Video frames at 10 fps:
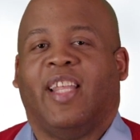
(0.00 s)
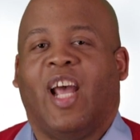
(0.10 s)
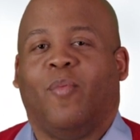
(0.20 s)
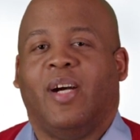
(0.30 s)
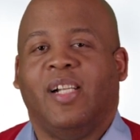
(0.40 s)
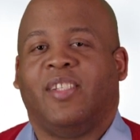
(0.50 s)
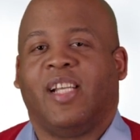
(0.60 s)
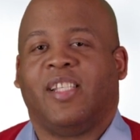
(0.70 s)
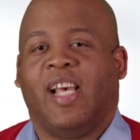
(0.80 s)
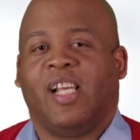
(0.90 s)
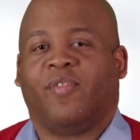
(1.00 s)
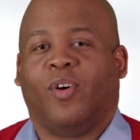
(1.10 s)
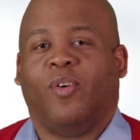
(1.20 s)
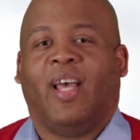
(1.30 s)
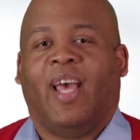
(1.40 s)
that were
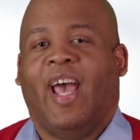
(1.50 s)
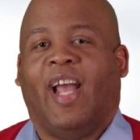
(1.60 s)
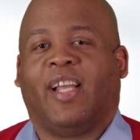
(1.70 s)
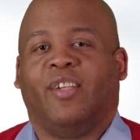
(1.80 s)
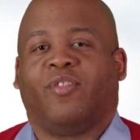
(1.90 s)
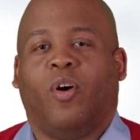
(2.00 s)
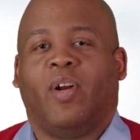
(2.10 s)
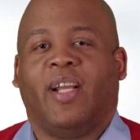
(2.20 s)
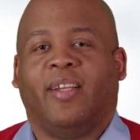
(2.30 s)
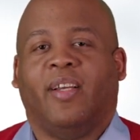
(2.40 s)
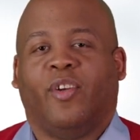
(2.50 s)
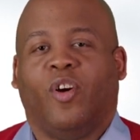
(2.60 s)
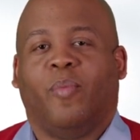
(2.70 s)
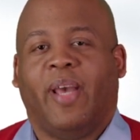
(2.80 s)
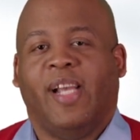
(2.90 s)
unsuccessful at controlling
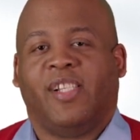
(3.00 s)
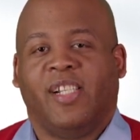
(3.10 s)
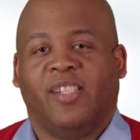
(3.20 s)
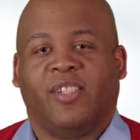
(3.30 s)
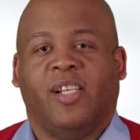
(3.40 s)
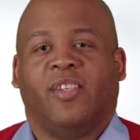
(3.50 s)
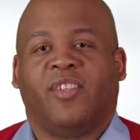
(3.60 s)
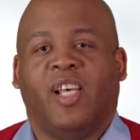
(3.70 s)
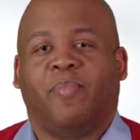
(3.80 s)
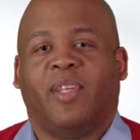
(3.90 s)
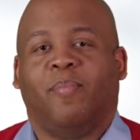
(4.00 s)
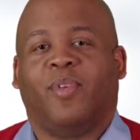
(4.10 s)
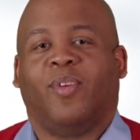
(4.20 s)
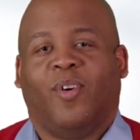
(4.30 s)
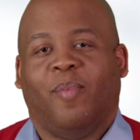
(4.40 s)
your patient's
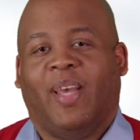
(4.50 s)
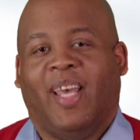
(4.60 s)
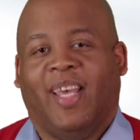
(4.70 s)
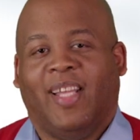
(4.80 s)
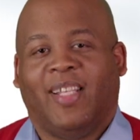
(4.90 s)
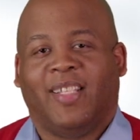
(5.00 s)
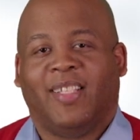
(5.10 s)
symptoms or pain.